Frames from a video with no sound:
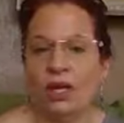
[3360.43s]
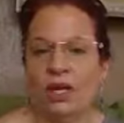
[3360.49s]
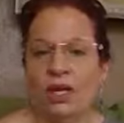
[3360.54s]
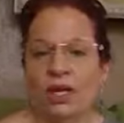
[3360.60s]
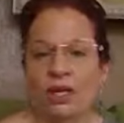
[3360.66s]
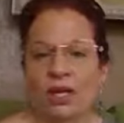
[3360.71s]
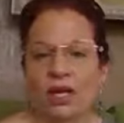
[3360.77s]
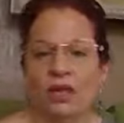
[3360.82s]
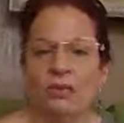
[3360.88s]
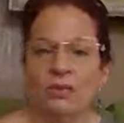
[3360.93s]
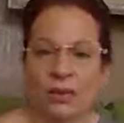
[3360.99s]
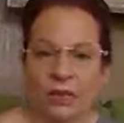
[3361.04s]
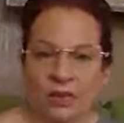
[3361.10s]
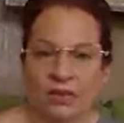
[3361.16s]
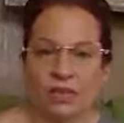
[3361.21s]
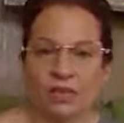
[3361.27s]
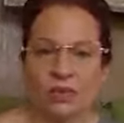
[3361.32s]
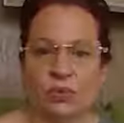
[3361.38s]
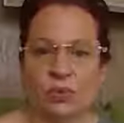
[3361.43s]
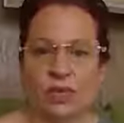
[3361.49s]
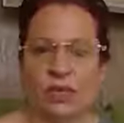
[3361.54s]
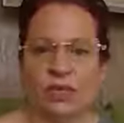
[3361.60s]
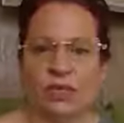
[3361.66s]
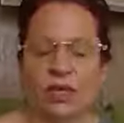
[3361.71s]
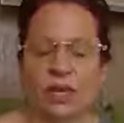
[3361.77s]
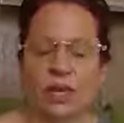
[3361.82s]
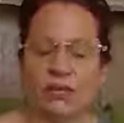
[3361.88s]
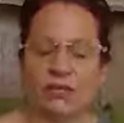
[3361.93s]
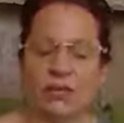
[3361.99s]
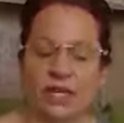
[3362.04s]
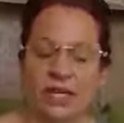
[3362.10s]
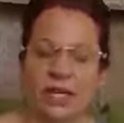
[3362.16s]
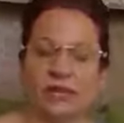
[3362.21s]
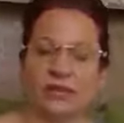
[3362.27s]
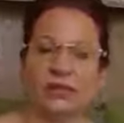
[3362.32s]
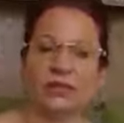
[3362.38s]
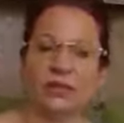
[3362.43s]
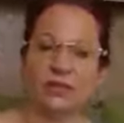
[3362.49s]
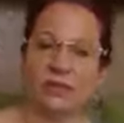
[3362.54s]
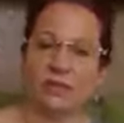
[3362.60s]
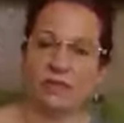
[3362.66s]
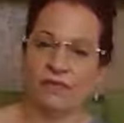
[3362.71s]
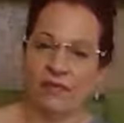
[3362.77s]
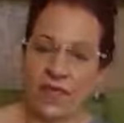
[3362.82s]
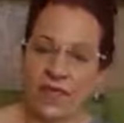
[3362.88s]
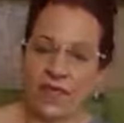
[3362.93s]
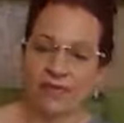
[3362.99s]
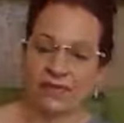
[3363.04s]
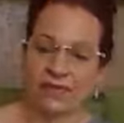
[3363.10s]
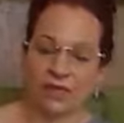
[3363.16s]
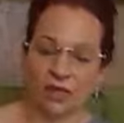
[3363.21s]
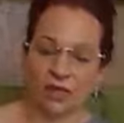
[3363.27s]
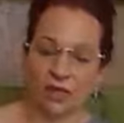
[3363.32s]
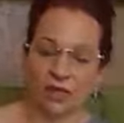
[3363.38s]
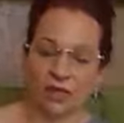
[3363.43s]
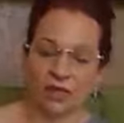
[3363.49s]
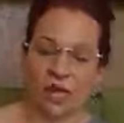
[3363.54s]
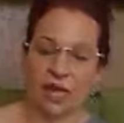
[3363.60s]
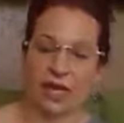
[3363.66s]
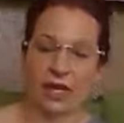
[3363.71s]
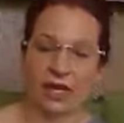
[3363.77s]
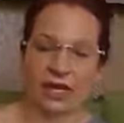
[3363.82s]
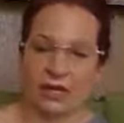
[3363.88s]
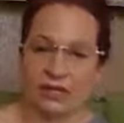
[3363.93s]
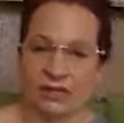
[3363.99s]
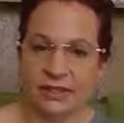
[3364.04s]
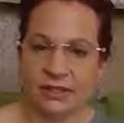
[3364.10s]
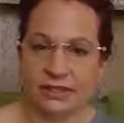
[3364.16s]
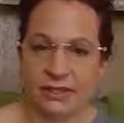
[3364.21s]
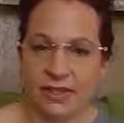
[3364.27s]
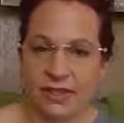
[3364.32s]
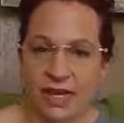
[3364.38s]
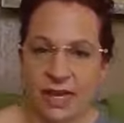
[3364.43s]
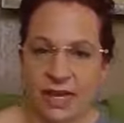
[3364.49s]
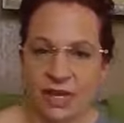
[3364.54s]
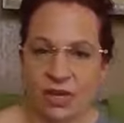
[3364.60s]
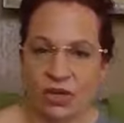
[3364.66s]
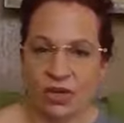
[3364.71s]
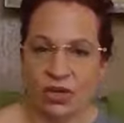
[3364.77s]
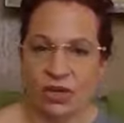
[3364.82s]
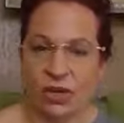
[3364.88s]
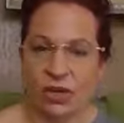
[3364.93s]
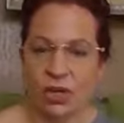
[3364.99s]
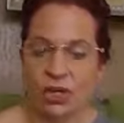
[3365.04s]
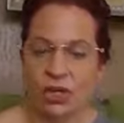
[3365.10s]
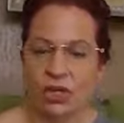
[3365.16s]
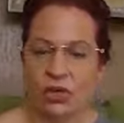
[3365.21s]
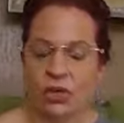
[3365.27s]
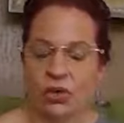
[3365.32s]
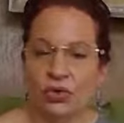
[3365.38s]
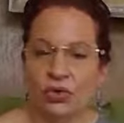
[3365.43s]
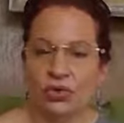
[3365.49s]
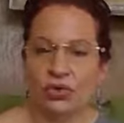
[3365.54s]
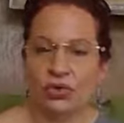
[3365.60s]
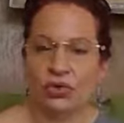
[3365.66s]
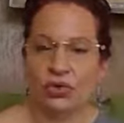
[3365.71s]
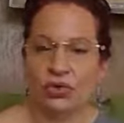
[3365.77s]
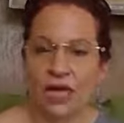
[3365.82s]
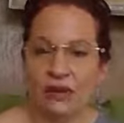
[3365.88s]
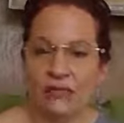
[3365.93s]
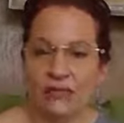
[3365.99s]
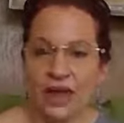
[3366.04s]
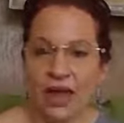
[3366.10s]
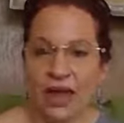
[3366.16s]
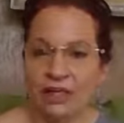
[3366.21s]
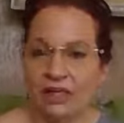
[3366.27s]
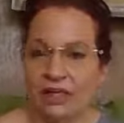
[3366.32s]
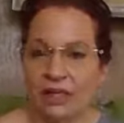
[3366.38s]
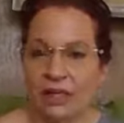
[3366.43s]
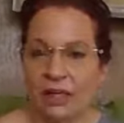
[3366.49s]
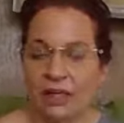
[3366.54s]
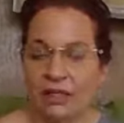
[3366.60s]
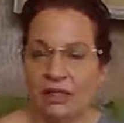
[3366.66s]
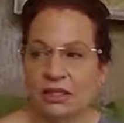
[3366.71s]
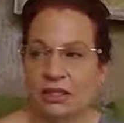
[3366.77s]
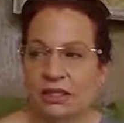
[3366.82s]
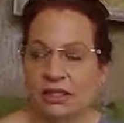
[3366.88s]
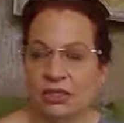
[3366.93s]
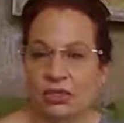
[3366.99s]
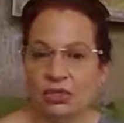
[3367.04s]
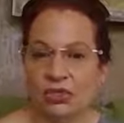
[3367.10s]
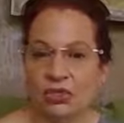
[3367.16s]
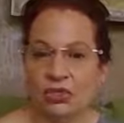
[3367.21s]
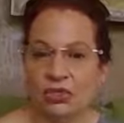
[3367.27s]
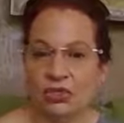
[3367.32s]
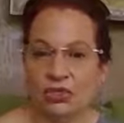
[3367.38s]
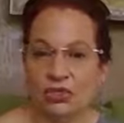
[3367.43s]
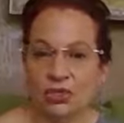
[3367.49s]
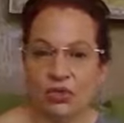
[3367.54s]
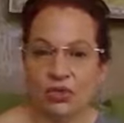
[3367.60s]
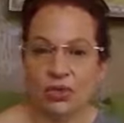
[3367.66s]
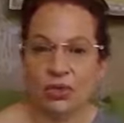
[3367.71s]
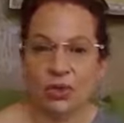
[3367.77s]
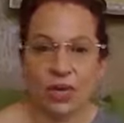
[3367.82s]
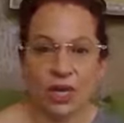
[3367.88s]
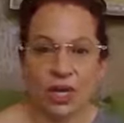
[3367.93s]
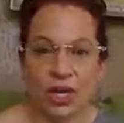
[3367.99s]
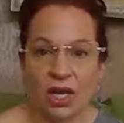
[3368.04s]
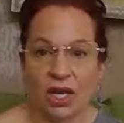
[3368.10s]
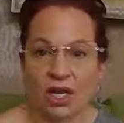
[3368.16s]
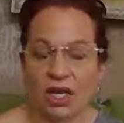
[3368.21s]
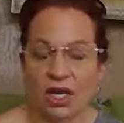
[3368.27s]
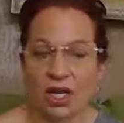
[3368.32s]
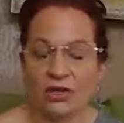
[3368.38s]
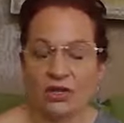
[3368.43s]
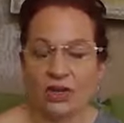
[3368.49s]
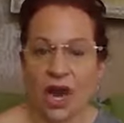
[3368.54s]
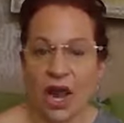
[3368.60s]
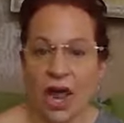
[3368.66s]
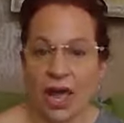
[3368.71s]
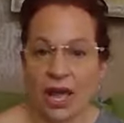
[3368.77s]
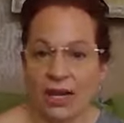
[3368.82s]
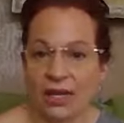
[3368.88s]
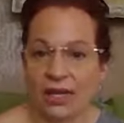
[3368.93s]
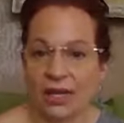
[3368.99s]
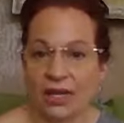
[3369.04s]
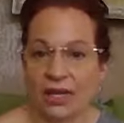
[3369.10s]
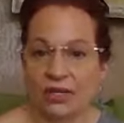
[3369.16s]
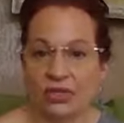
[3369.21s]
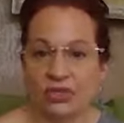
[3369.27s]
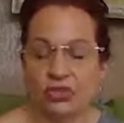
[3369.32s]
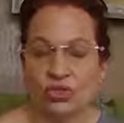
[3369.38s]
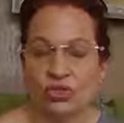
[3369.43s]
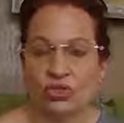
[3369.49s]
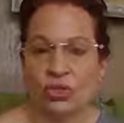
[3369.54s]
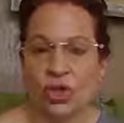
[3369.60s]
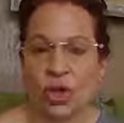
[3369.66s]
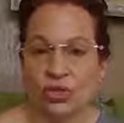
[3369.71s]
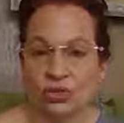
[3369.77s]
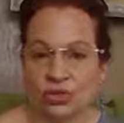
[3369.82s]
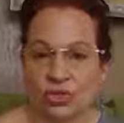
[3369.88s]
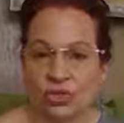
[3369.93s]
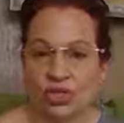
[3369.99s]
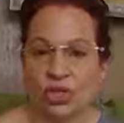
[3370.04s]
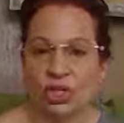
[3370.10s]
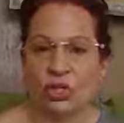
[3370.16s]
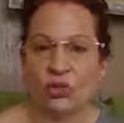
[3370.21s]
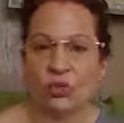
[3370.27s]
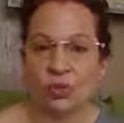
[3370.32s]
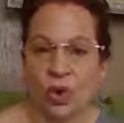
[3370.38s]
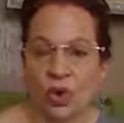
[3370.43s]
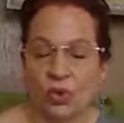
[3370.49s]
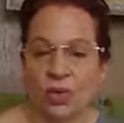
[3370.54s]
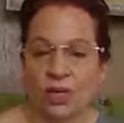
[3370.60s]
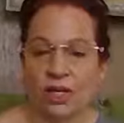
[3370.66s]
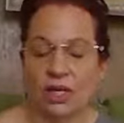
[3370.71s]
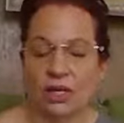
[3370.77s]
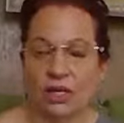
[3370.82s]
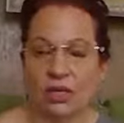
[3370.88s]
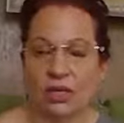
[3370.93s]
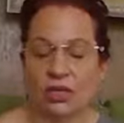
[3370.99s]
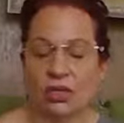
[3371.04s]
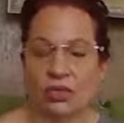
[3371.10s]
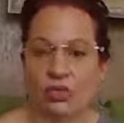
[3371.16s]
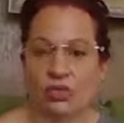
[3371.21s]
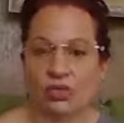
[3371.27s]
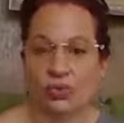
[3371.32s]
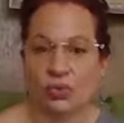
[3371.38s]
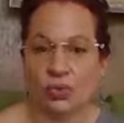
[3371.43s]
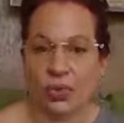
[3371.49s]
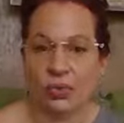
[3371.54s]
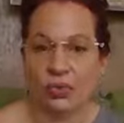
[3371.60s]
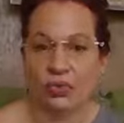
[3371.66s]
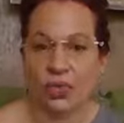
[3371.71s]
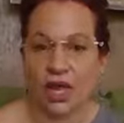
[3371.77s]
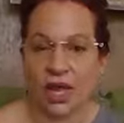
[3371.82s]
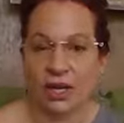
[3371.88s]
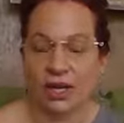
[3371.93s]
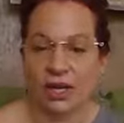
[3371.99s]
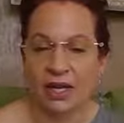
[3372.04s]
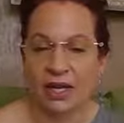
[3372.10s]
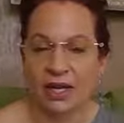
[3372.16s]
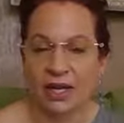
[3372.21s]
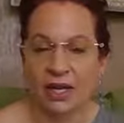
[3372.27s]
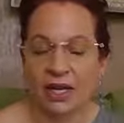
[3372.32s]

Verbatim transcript: Now, I believe that's with um, the gifts and the faith and all of that. And I just see that you're, you know, you're steadfast and you're true and you're at it and you're just constantly growing and that there's growth at it.